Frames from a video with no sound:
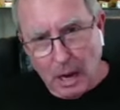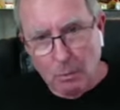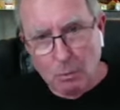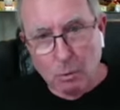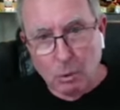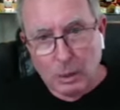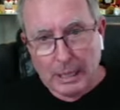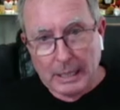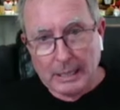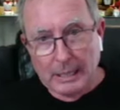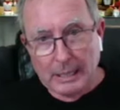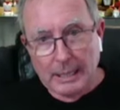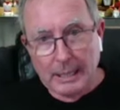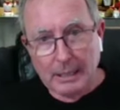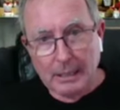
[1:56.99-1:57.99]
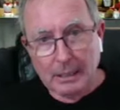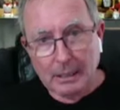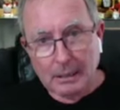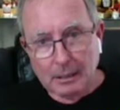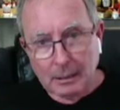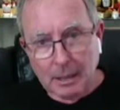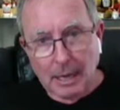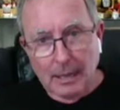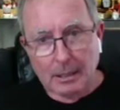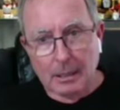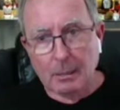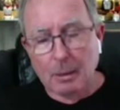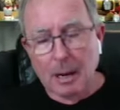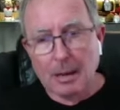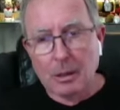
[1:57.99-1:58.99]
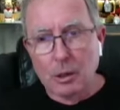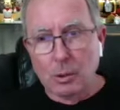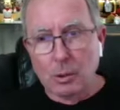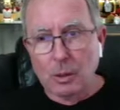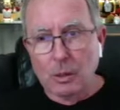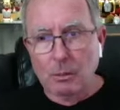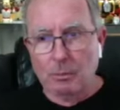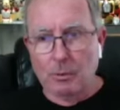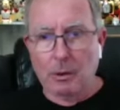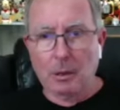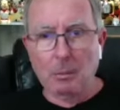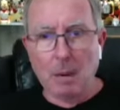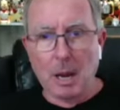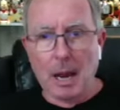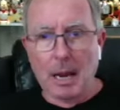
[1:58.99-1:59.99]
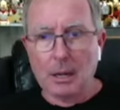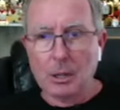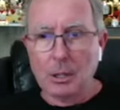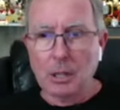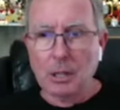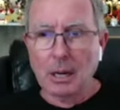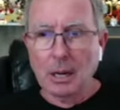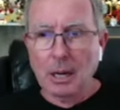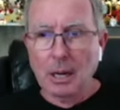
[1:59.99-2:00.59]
I really liked them. I enjoyed them very much,